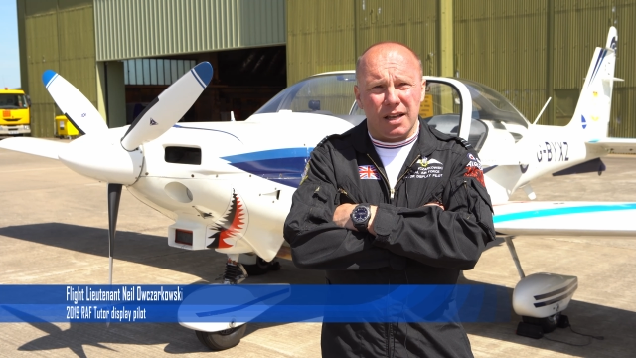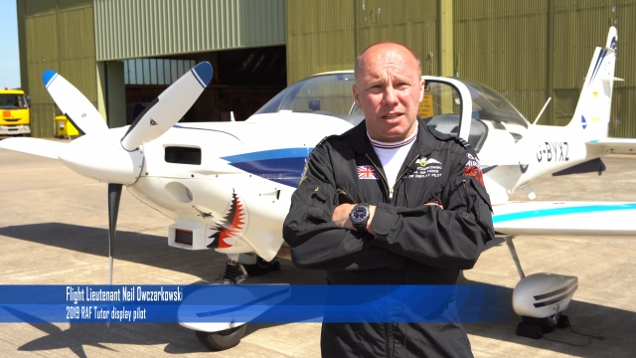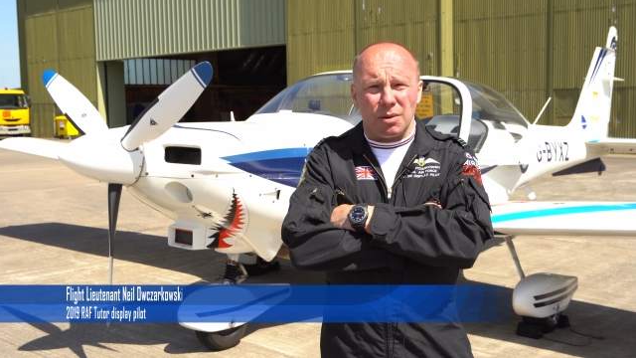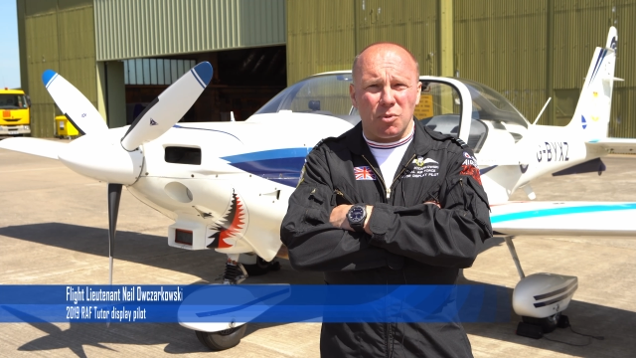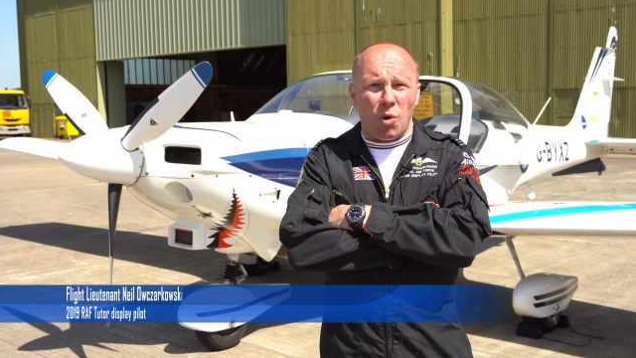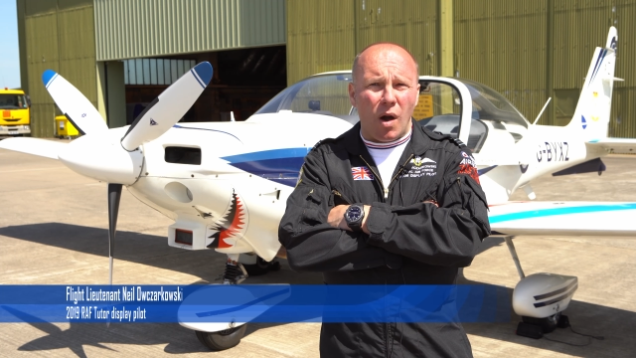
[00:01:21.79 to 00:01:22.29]

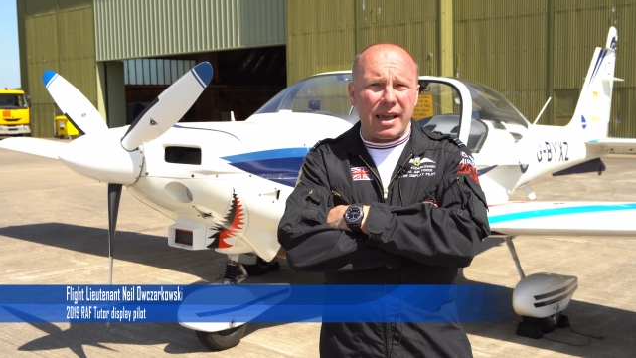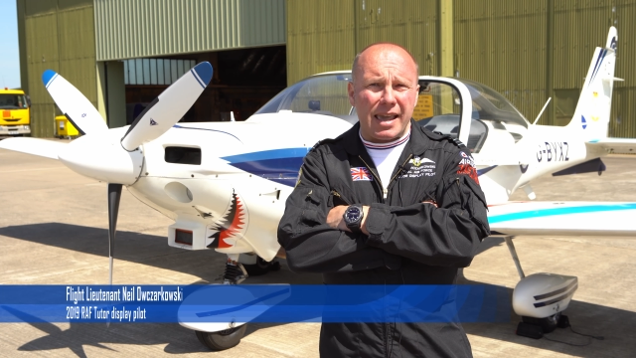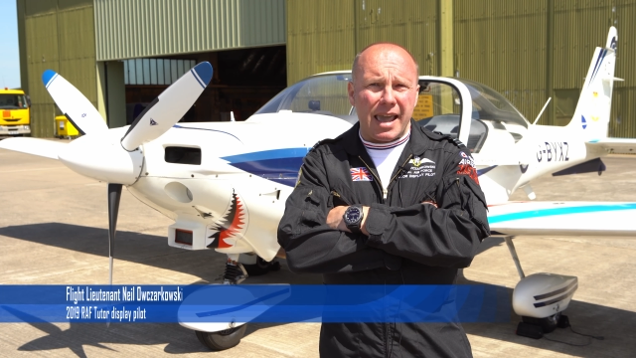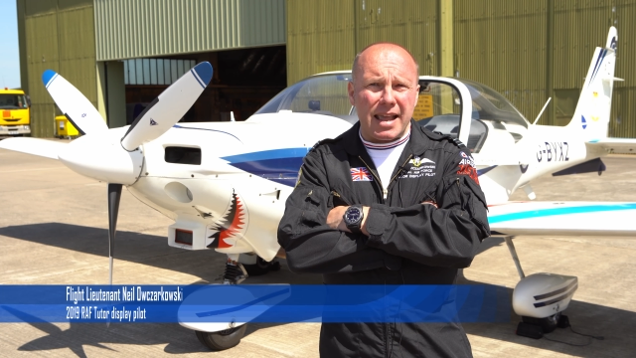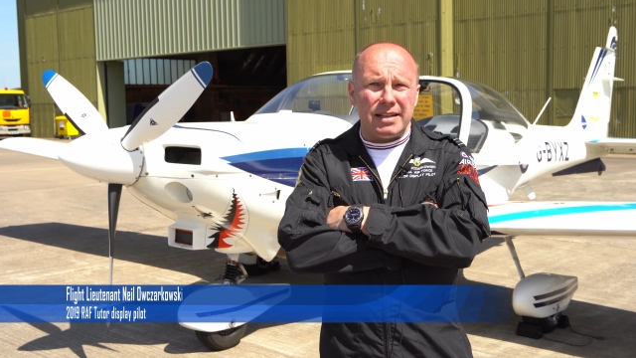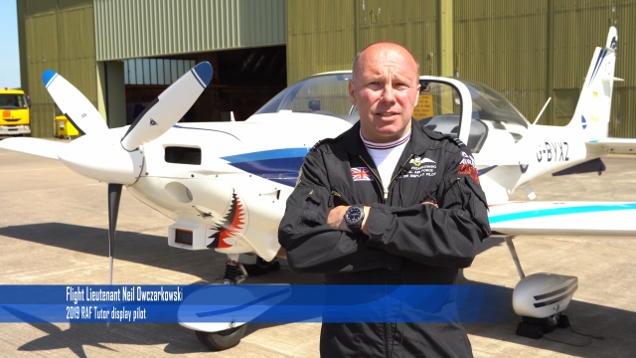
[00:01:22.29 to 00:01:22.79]
So I'm quite
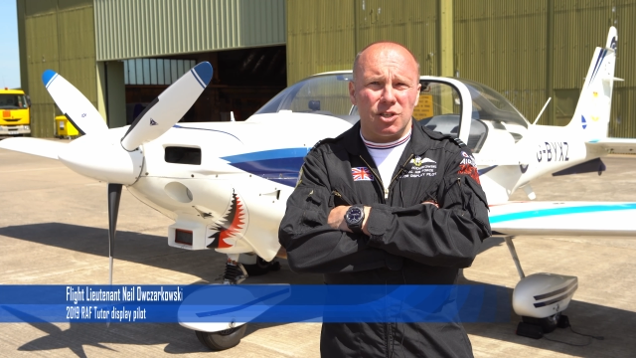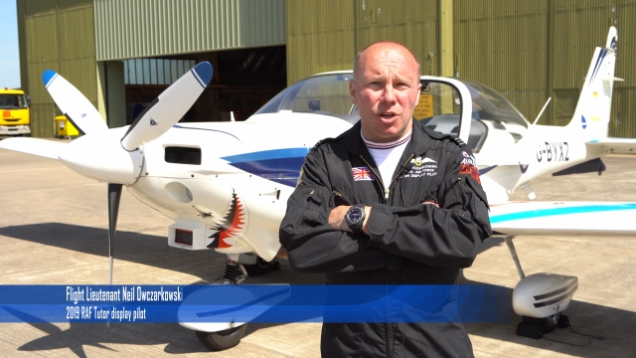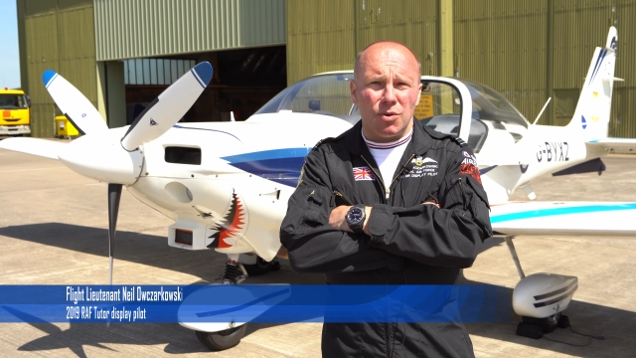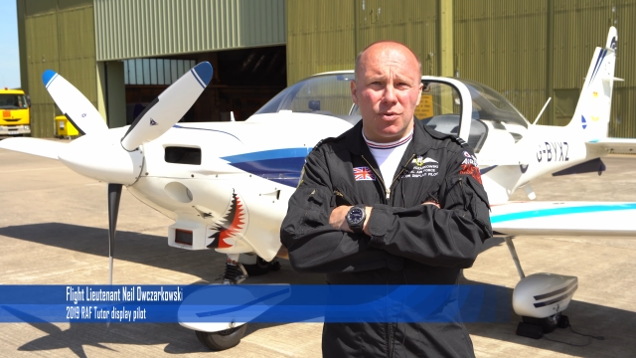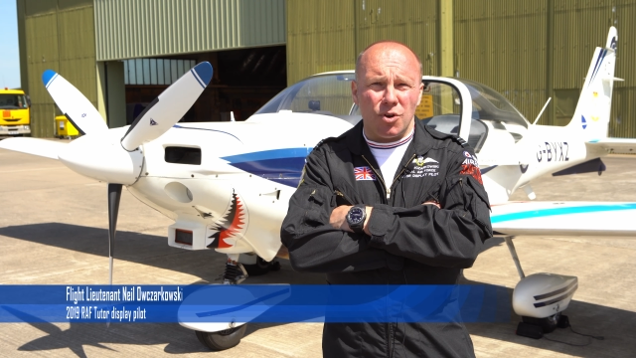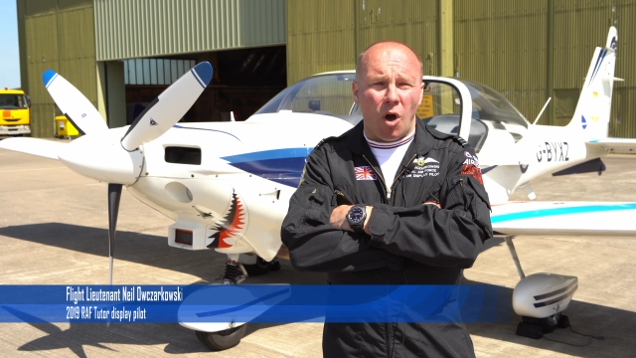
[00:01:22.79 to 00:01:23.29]
keen
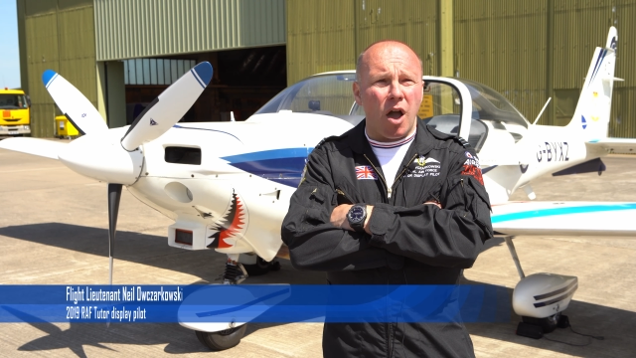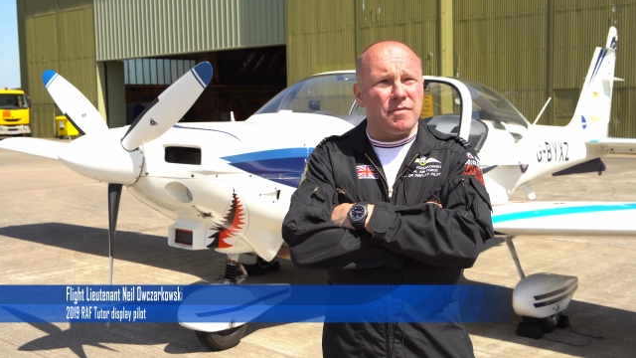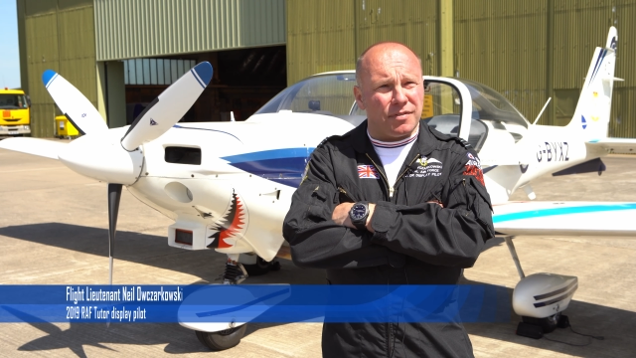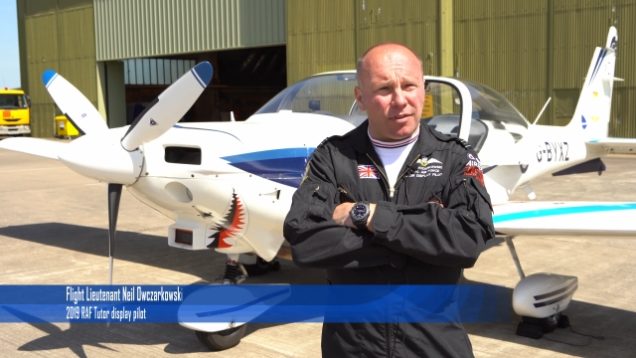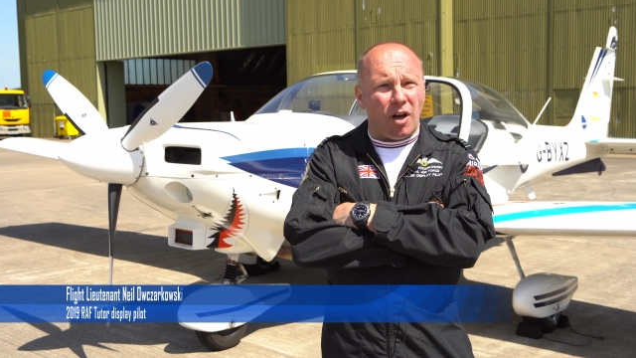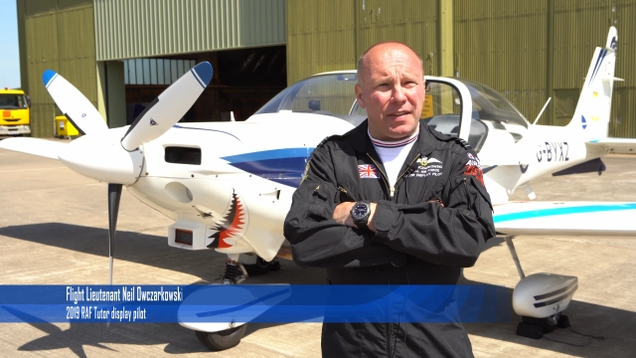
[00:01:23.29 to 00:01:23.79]
to not
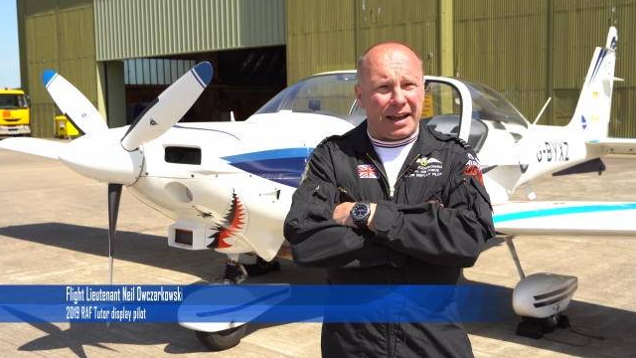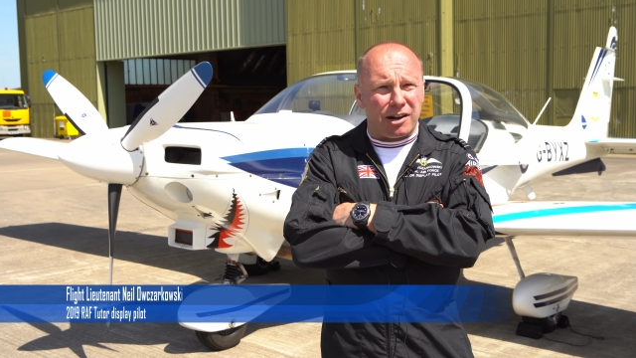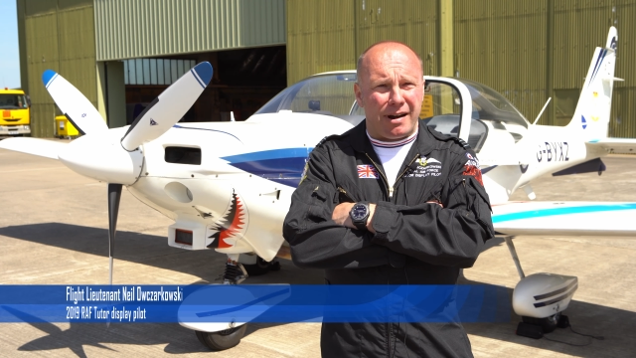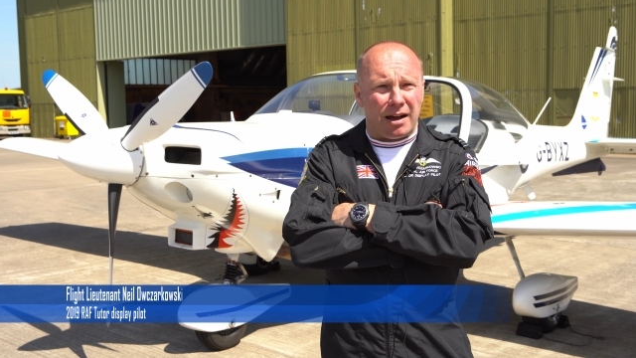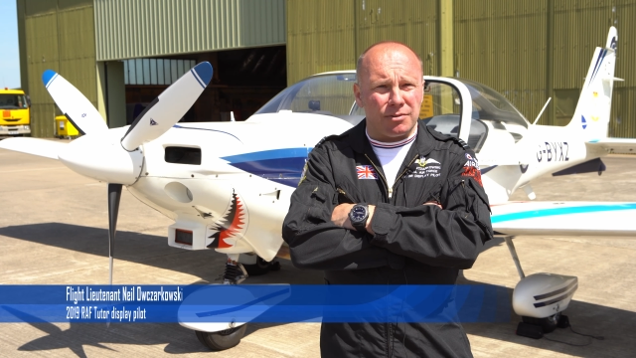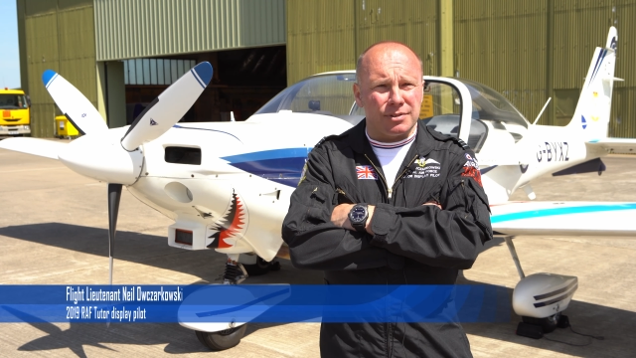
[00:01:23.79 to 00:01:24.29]
overfly that
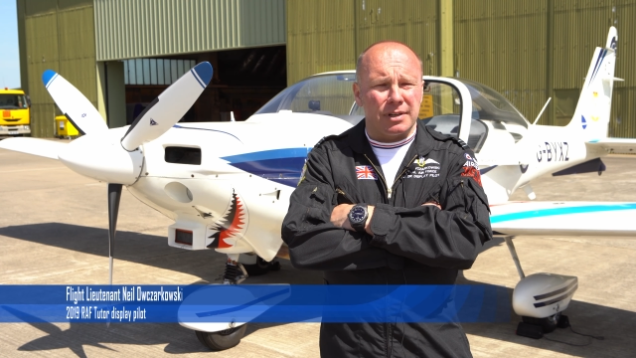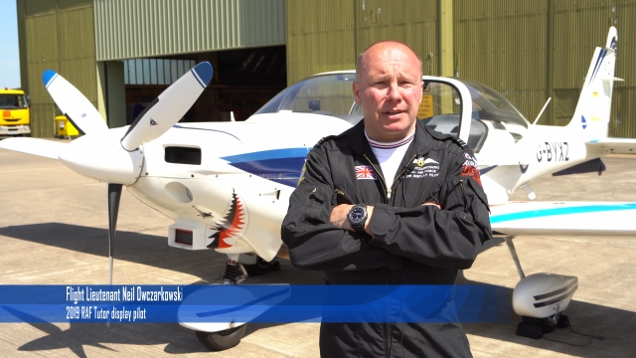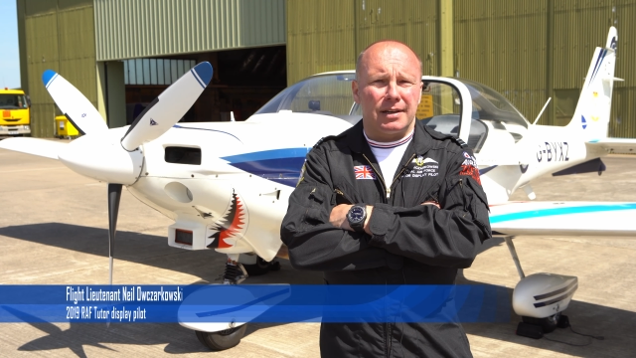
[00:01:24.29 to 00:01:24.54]
crowd,